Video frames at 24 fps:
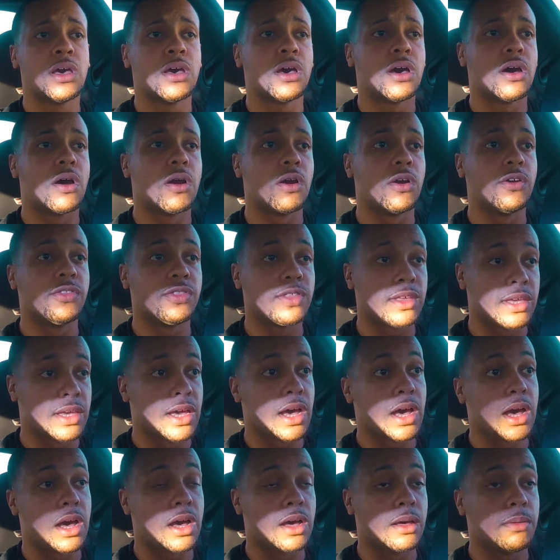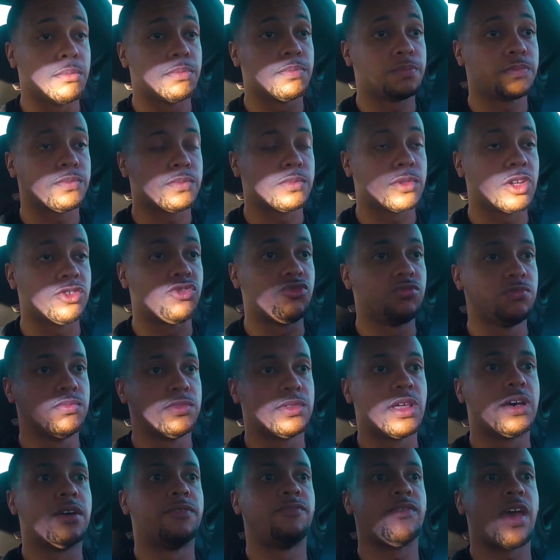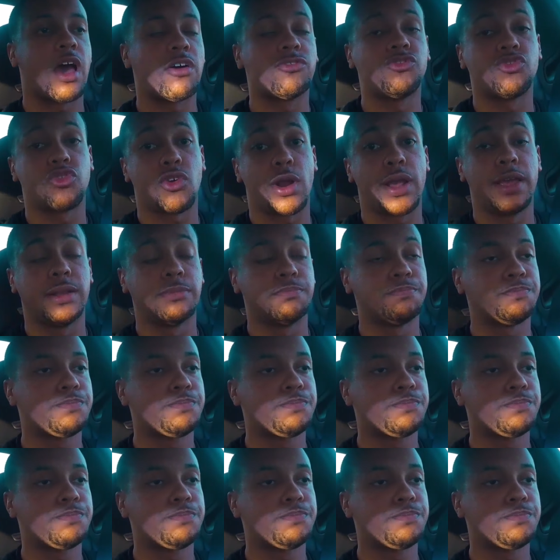or the valve train.